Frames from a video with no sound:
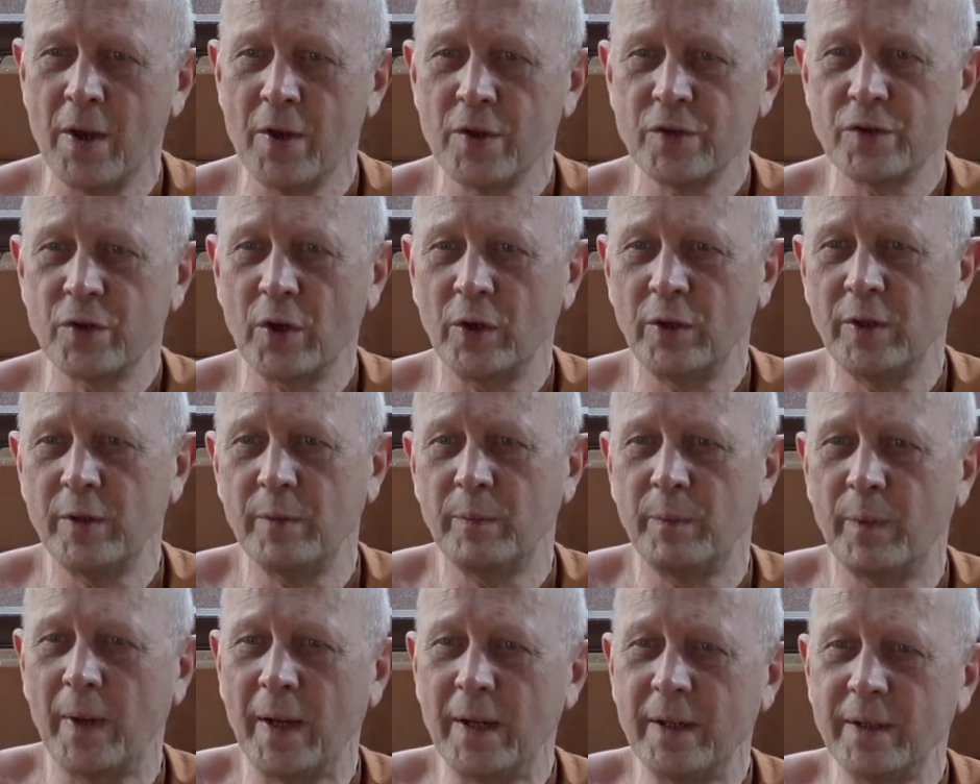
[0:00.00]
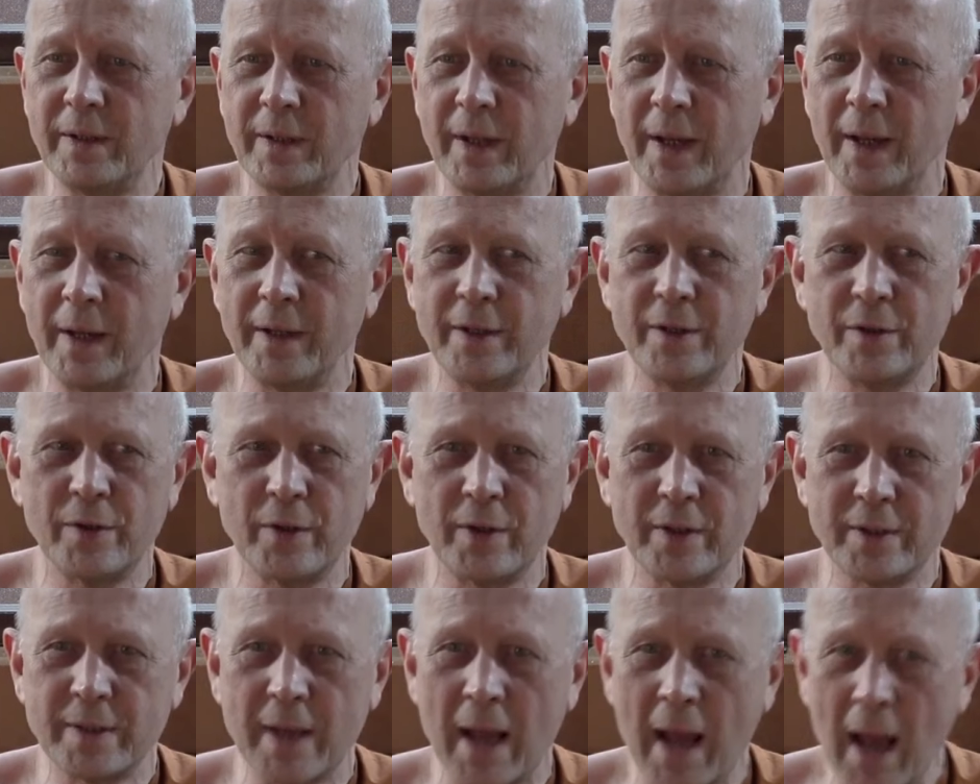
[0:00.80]
So he went there, you know,
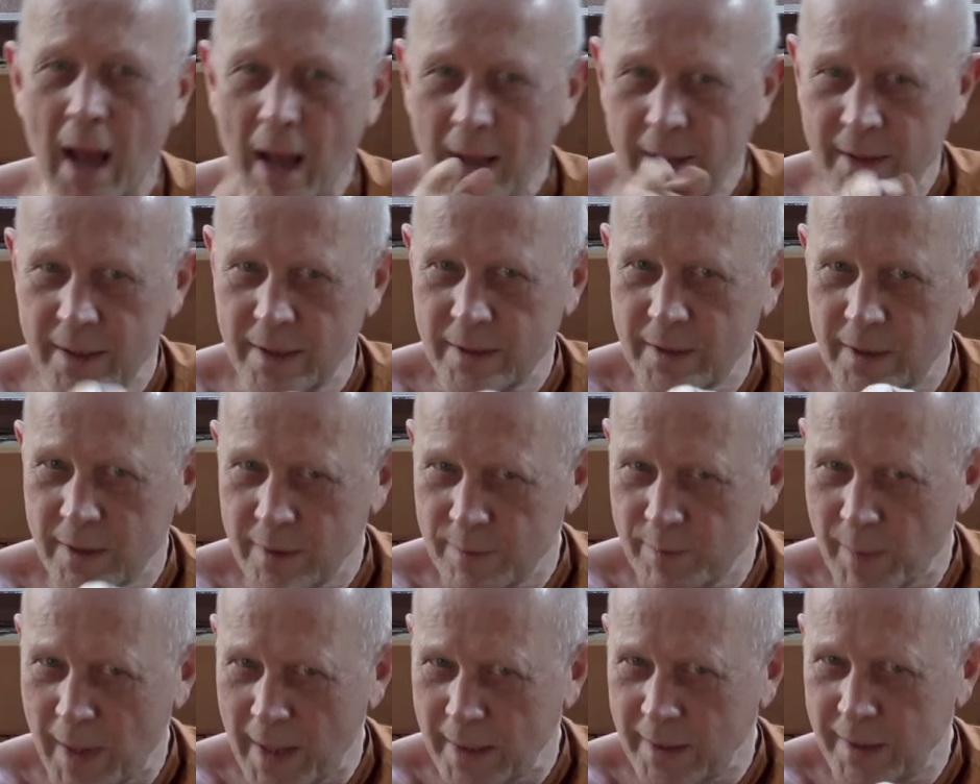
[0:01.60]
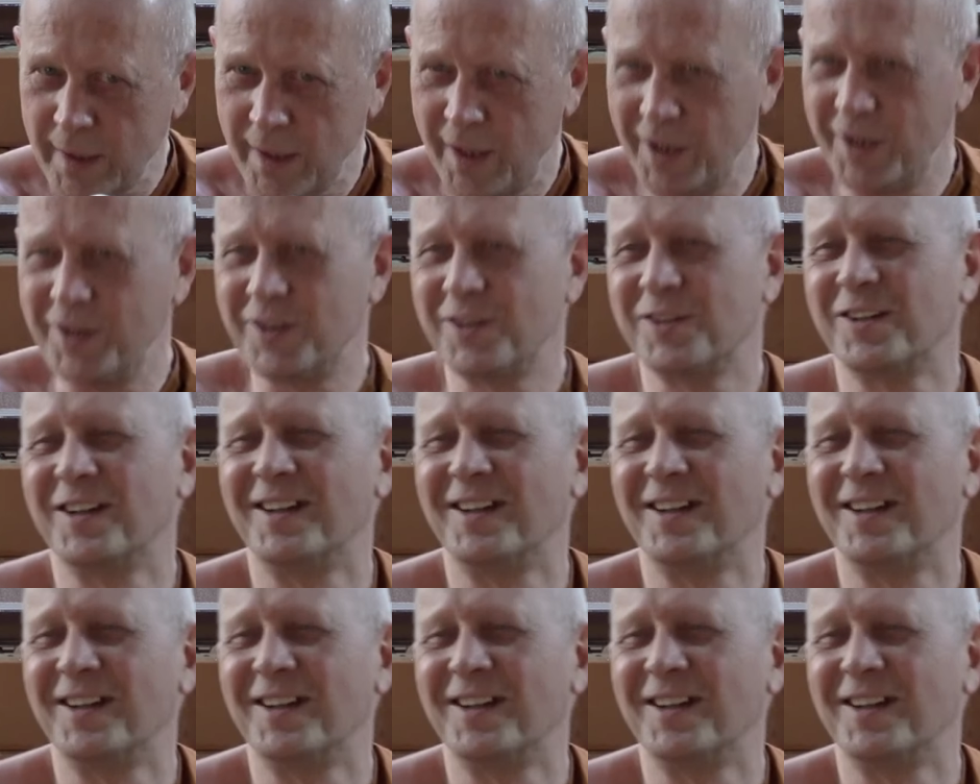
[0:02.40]
and said, this is my teacher.